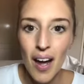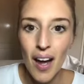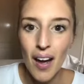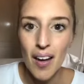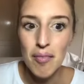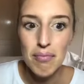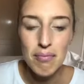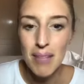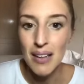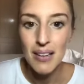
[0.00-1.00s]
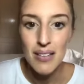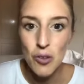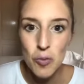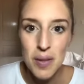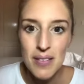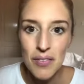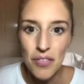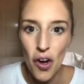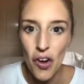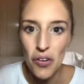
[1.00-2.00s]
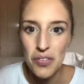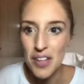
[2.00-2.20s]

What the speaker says: Melanie's husband's involved.